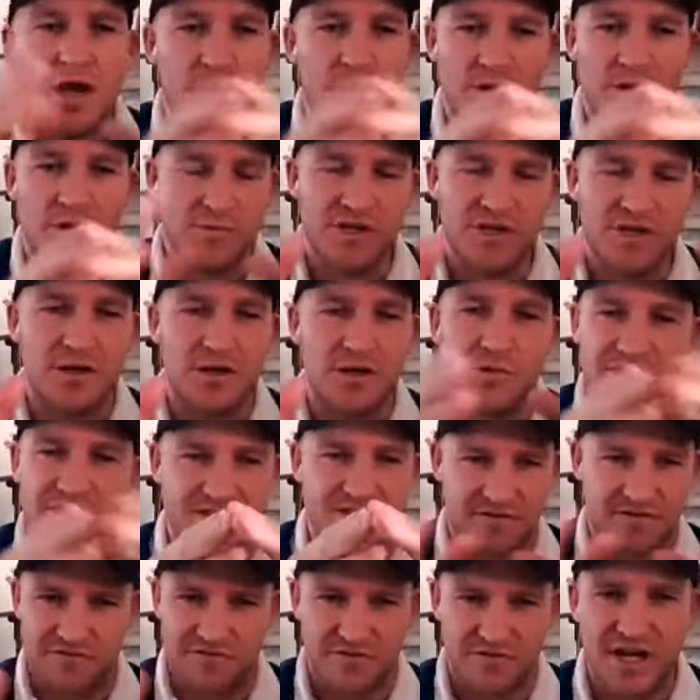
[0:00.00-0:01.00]
it
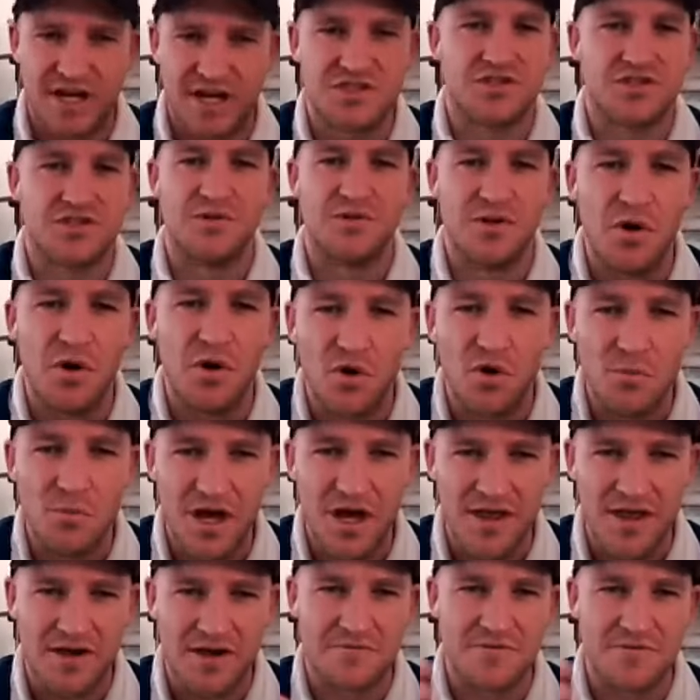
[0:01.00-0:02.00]
wasn't a fracture at all,
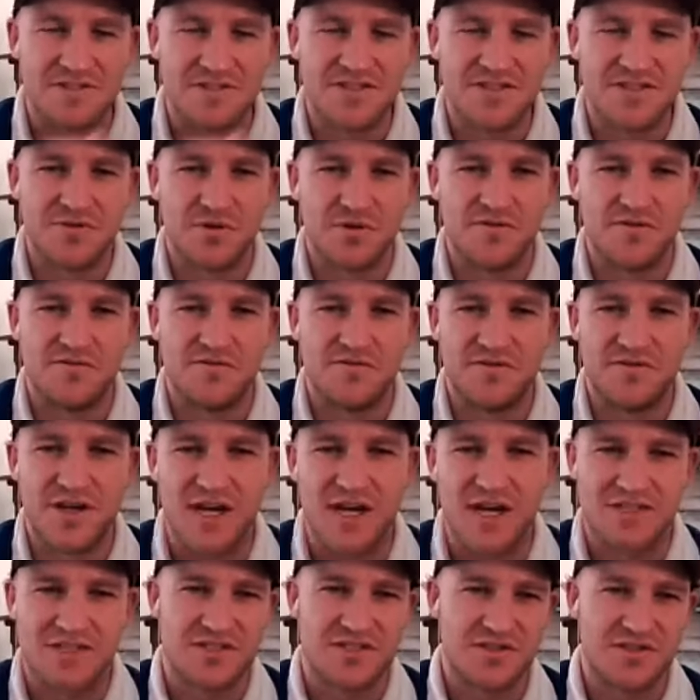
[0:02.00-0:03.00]
but that was sort of
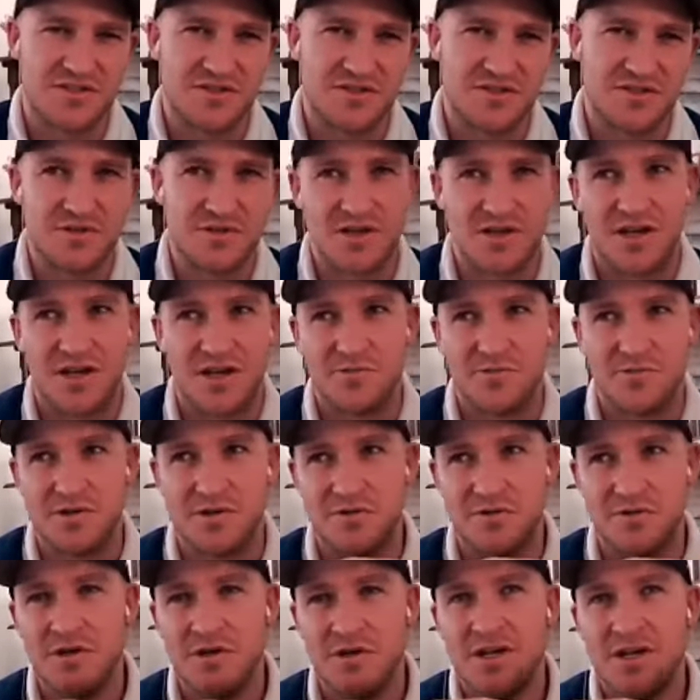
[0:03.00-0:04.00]
us just sort of going,
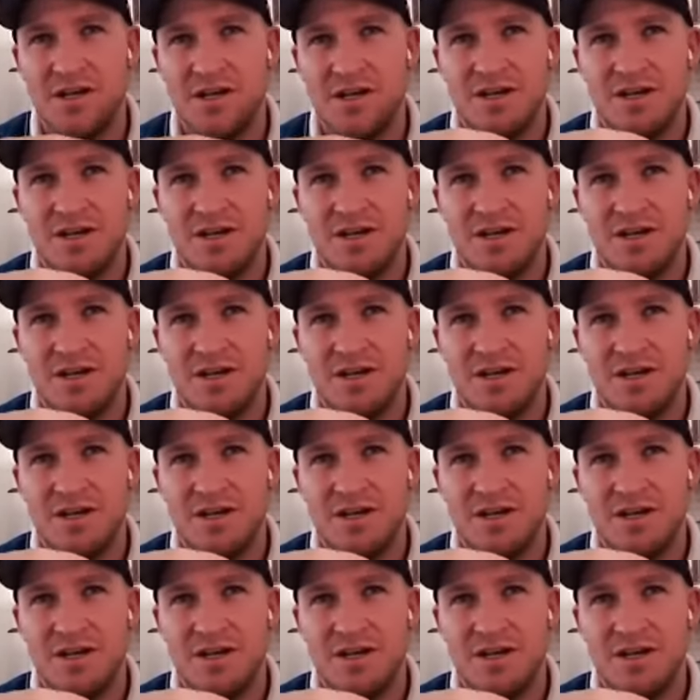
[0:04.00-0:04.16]
well,